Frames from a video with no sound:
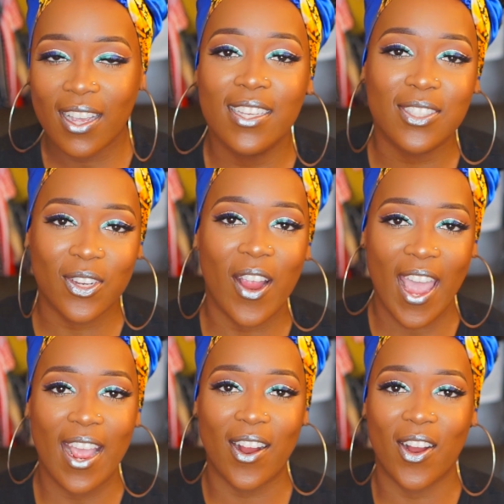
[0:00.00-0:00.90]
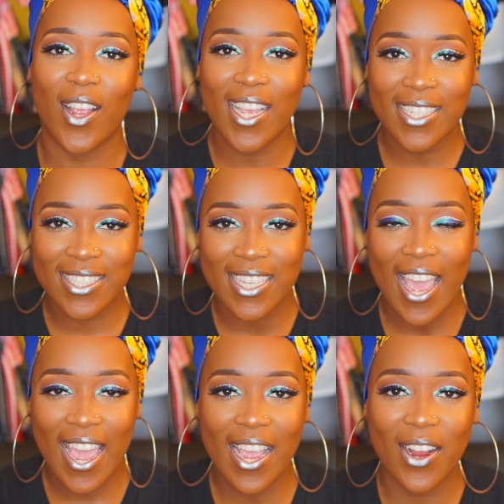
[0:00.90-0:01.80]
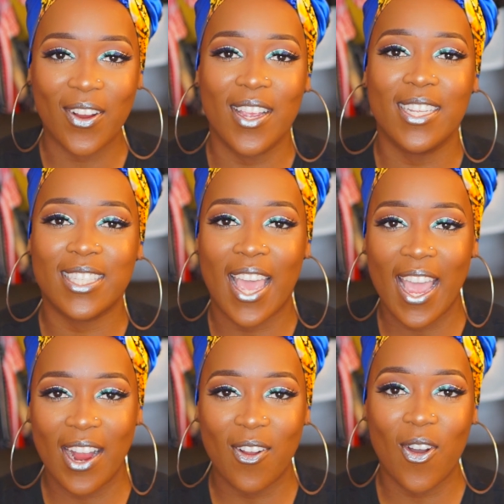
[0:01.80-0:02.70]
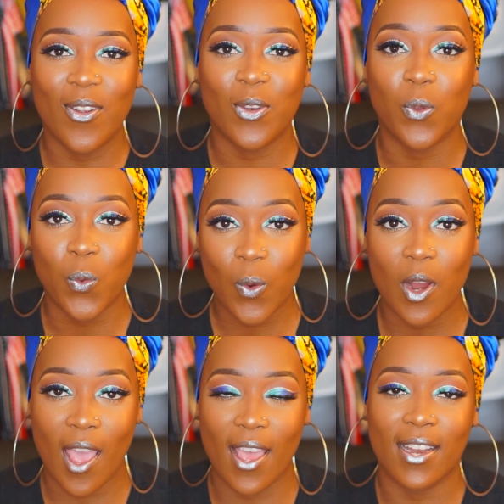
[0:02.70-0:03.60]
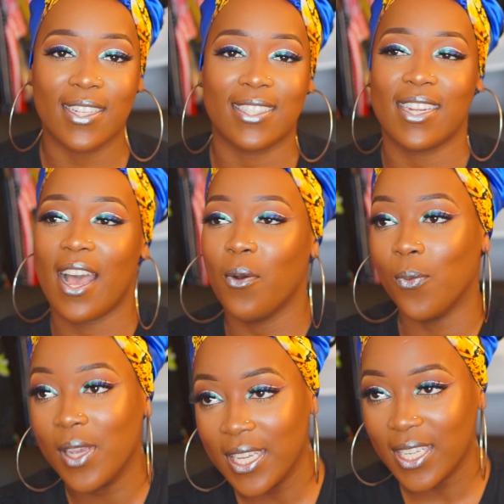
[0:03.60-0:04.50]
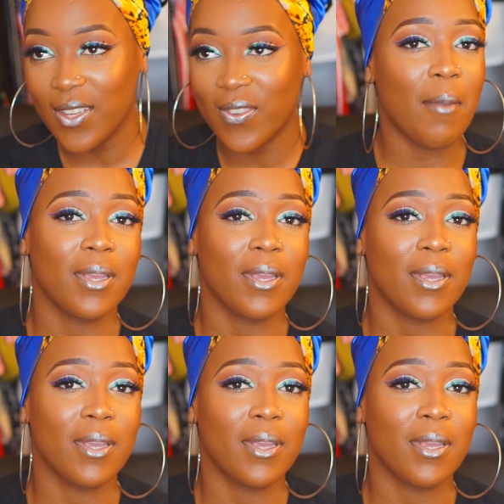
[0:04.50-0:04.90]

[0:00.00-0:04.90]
is your hair. It's hair. It's hair on your head. It's not weave.